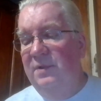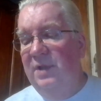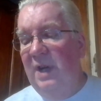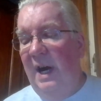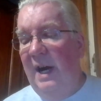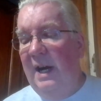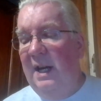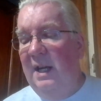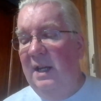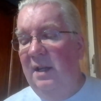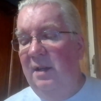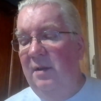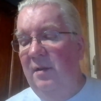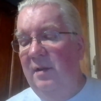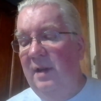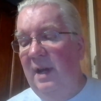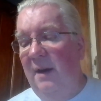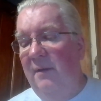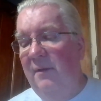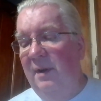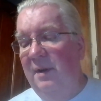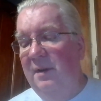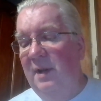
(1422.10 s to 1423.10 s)
Jockey's
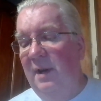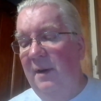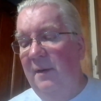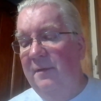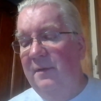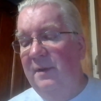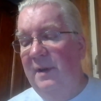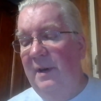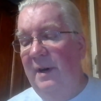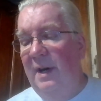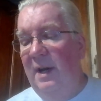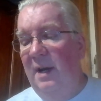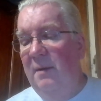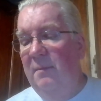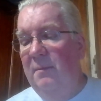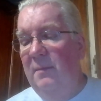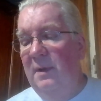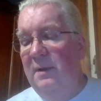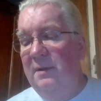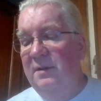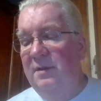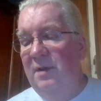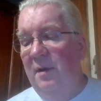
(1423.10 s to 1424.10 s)
having a tough
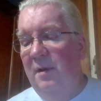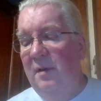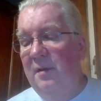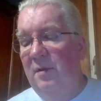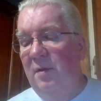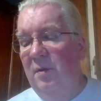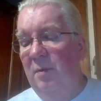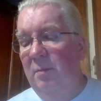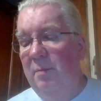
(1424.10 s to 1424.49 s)
time at just